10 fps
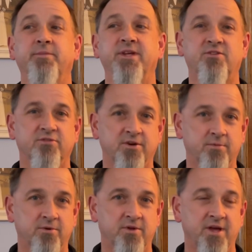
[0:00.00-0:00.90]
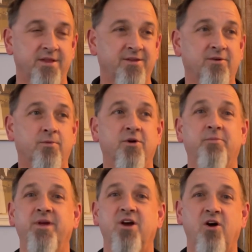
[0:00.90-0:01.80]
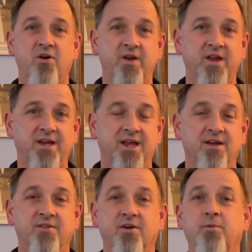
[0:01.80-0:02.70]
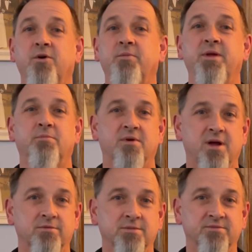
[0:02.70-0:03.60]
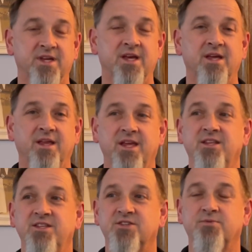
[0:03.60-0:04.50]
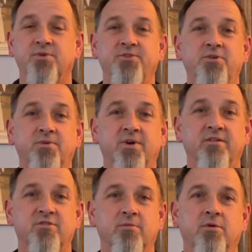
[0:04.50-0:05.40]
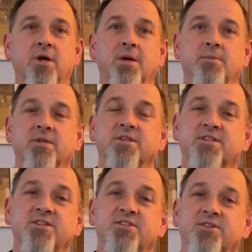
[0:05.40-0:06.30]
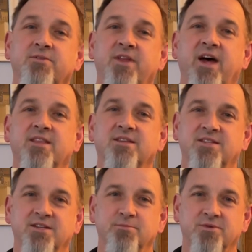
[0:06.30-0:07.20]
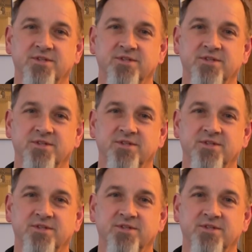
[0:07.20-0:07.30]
be trouble. There will be heartache. There will be problems. In this world, you will have trouble. But let's consider that the 10%.